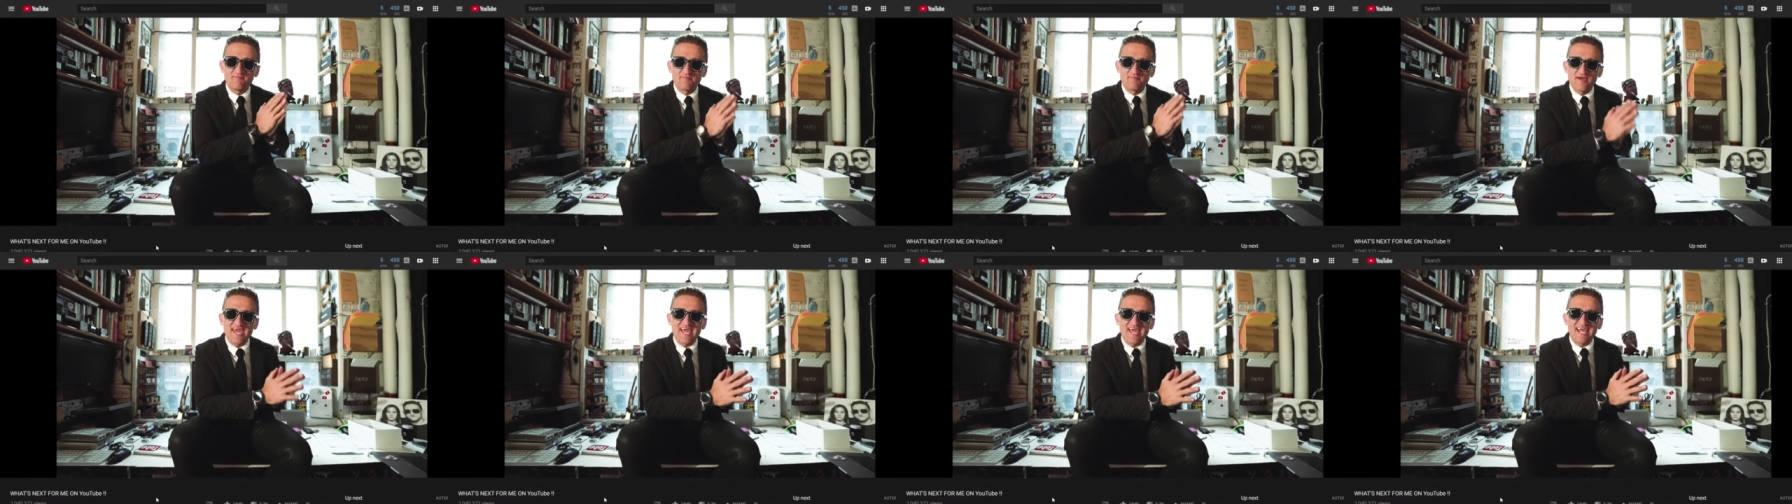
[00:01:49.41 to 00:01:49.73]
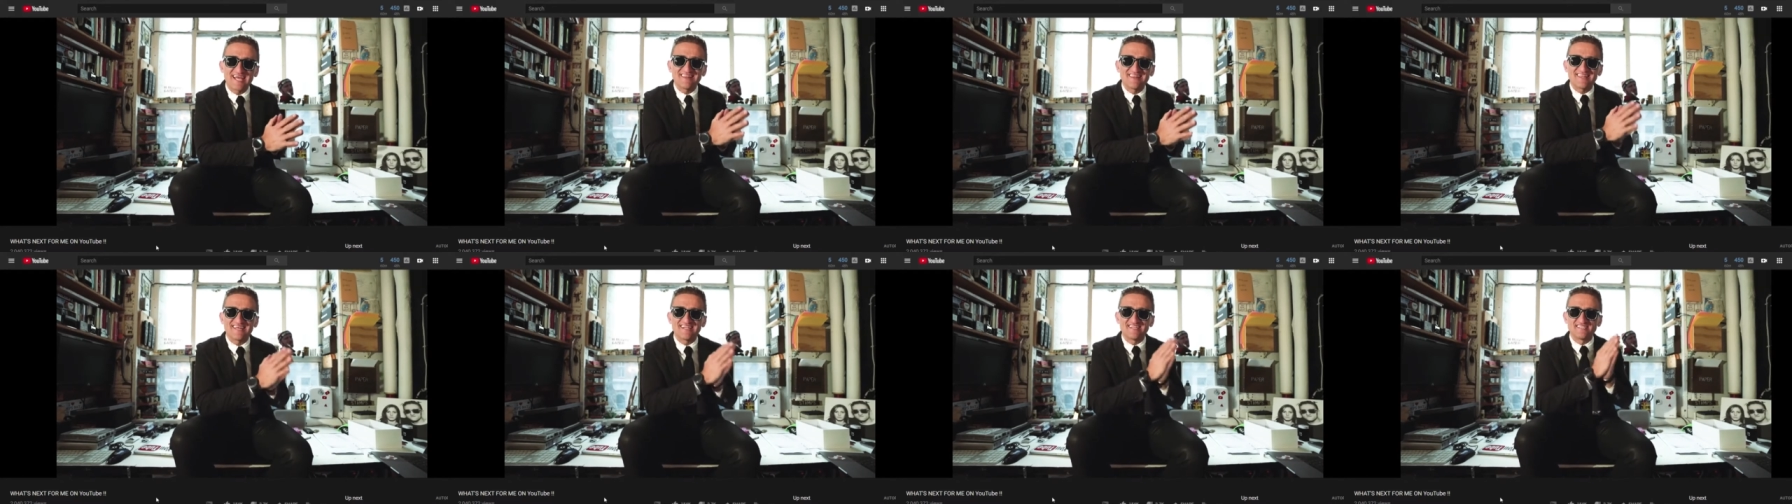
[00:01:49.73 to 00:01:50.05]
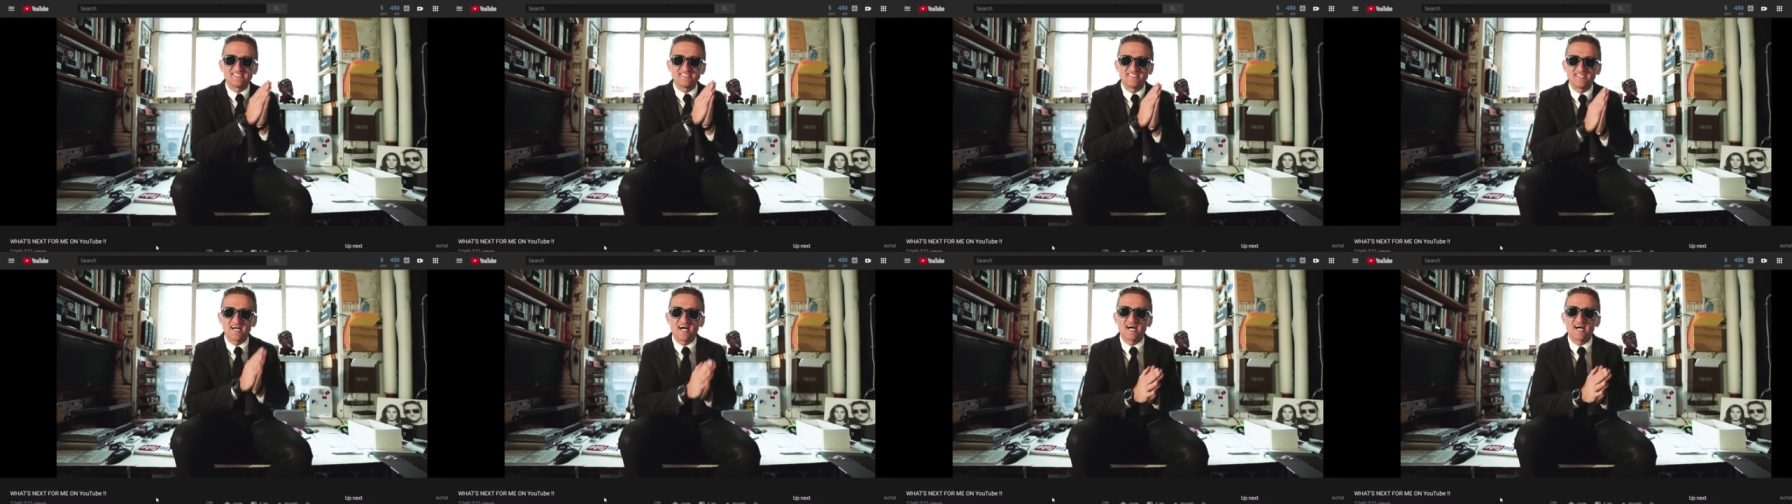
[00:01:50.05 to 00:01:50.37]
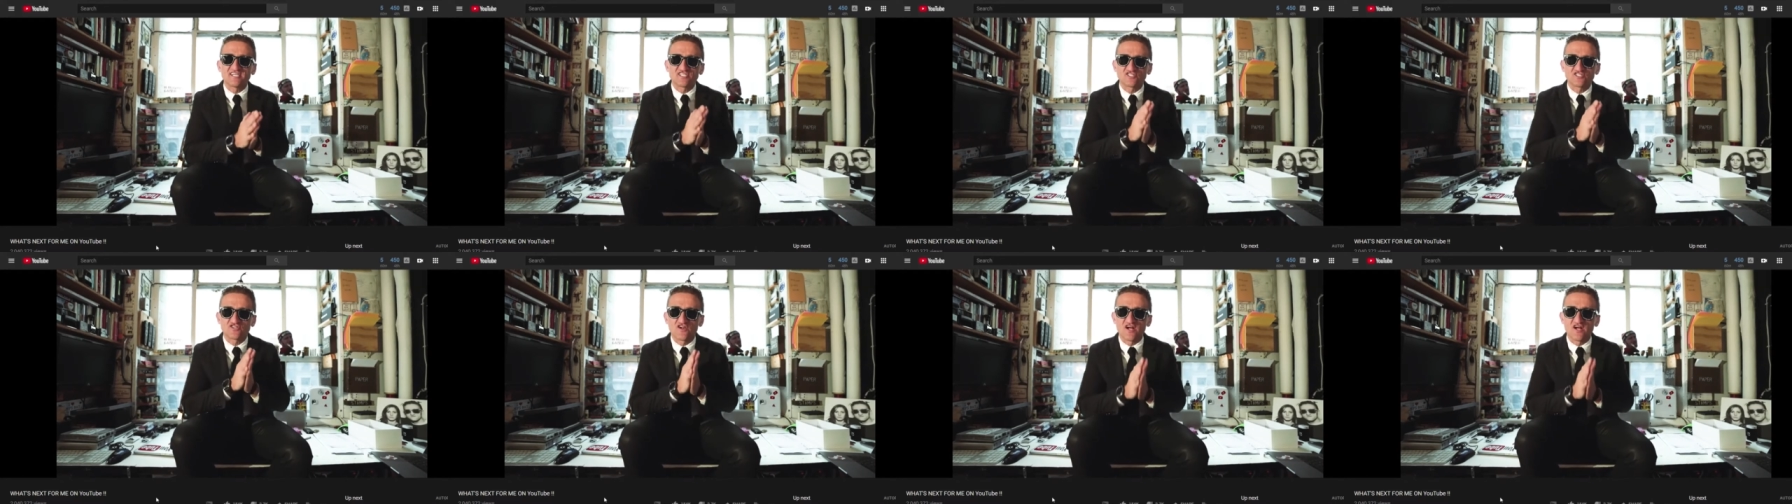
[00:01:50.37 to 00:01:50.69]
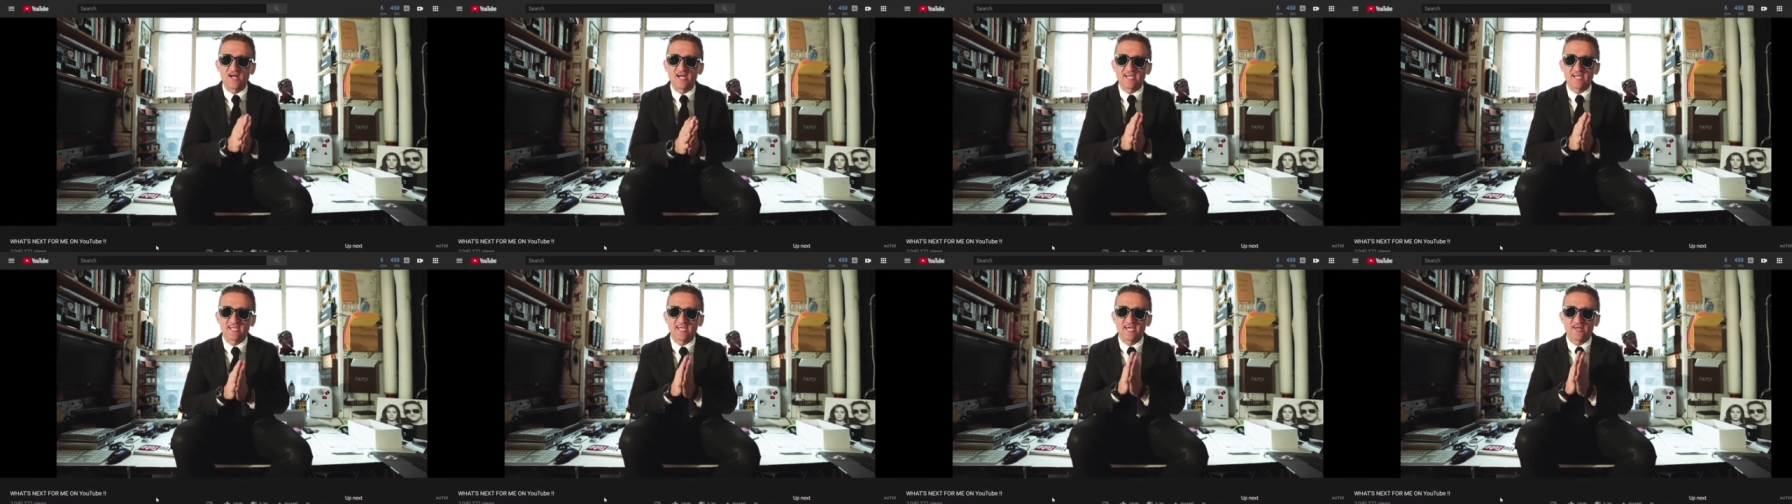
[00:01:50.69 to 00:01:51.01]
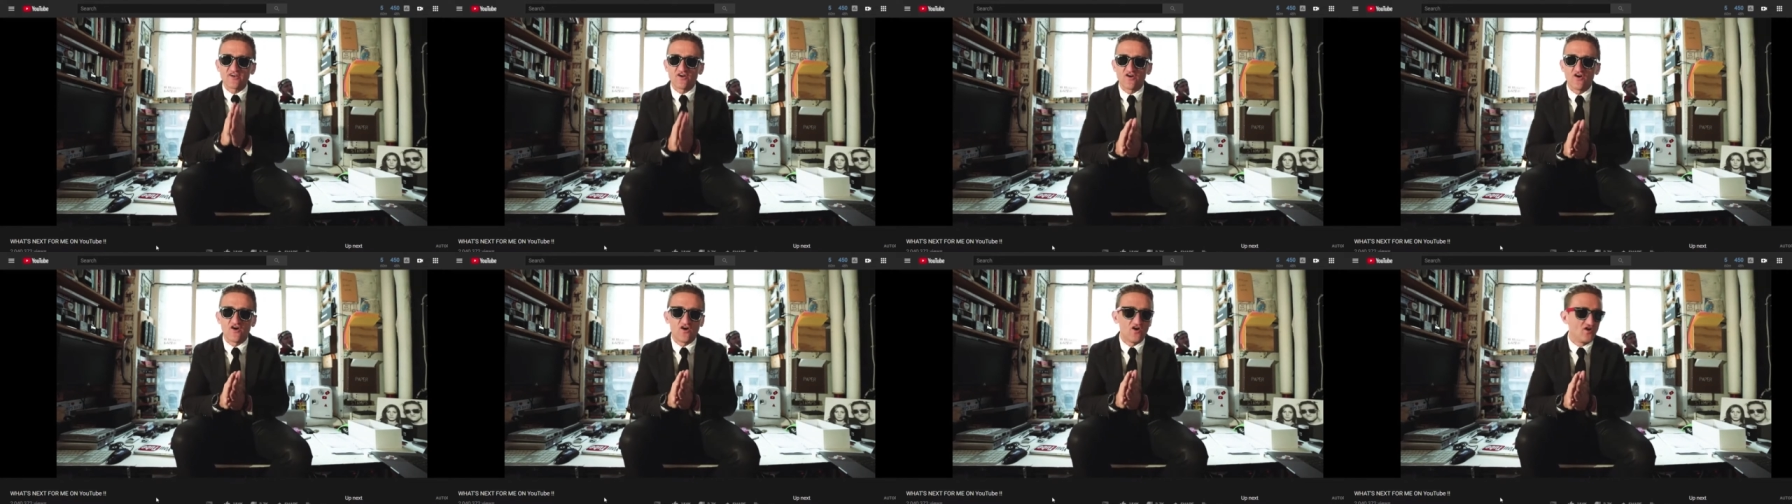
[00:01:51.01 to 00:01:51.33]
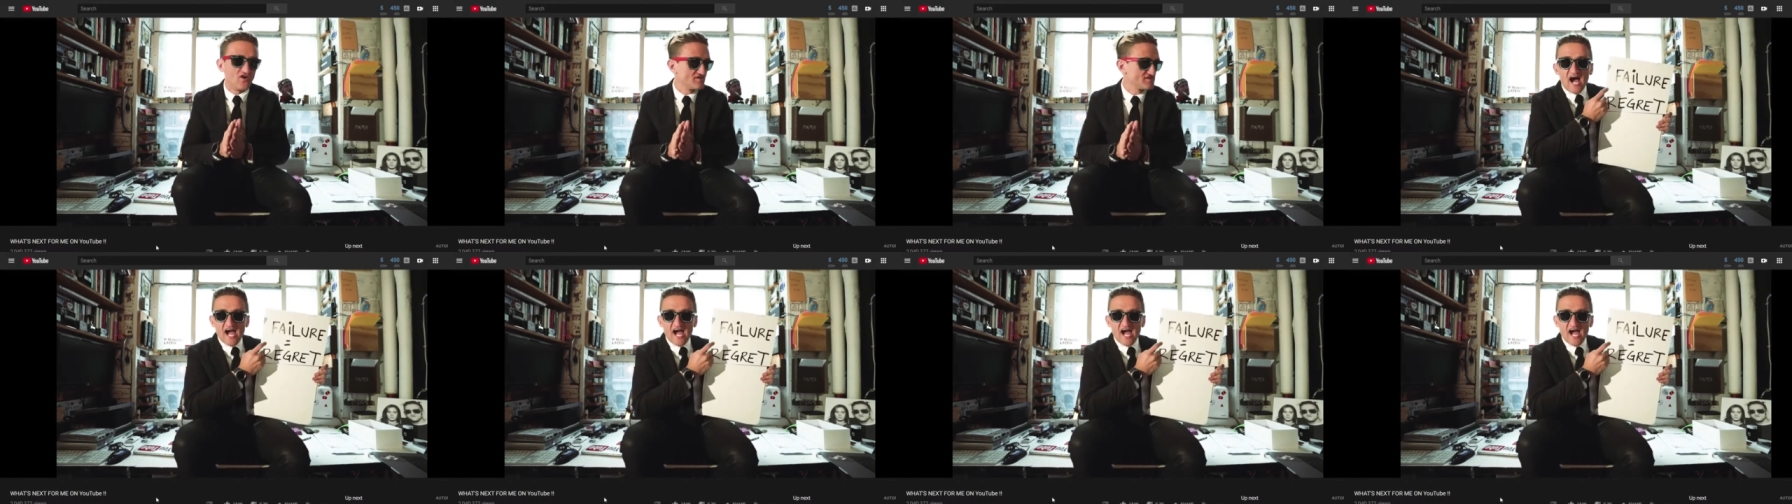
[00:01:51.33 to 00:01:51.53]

pain that is not trying at all.